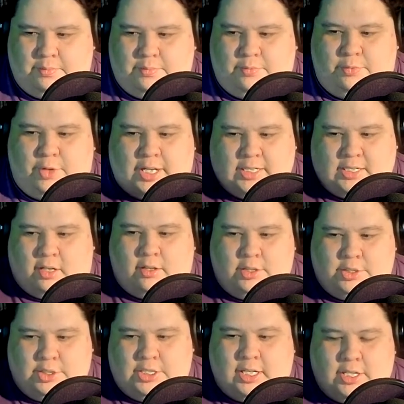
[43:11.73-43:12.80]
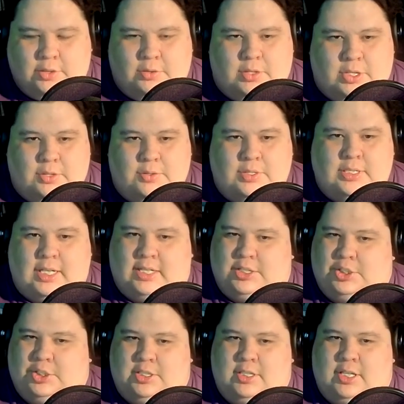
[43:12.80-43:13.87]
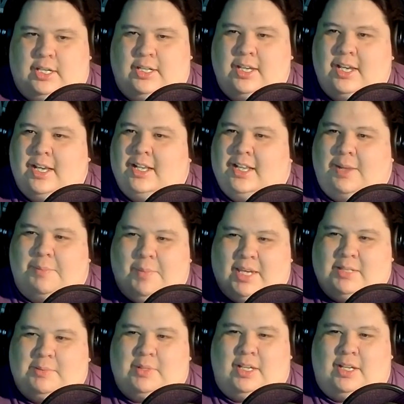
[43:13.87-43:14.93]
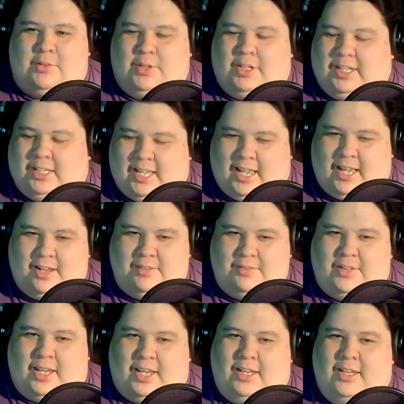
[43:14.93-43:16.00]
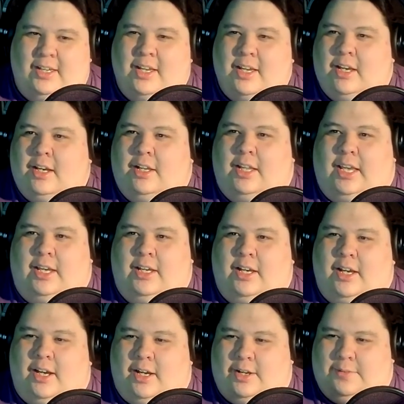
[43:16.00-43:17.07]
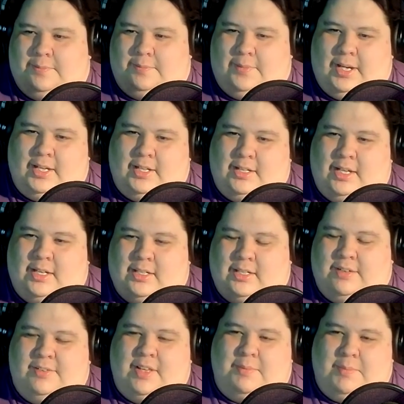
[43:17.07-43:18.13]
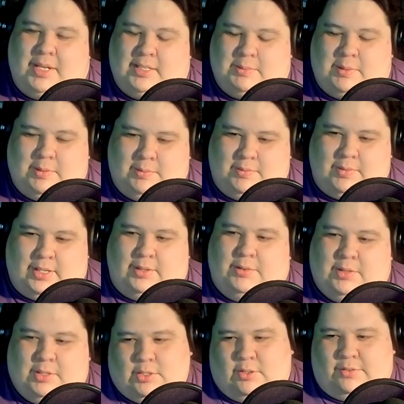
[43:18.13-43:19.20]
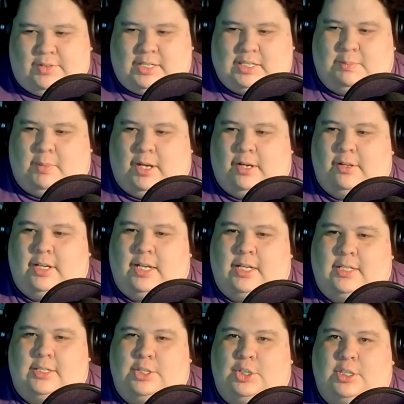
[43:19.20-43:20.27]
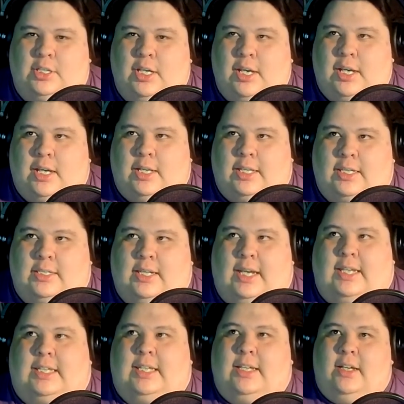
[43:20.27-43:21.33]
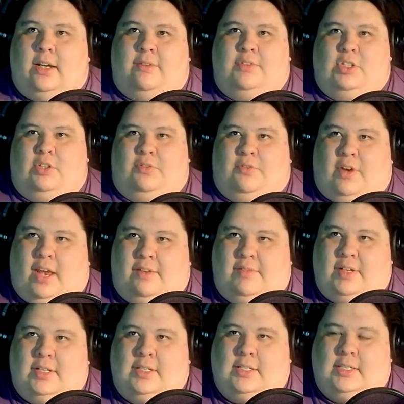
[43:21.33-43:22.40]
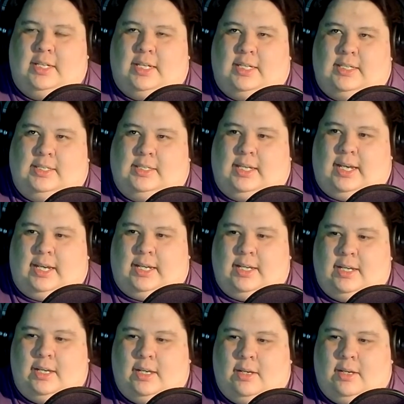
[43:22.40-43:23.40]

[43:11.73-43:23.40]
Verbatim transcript: phraseology that you use that's just like, that makes me like really laugh, like, like, um, and, and stuff that makes me like sort of like smile. And it's just this idea of survivance is like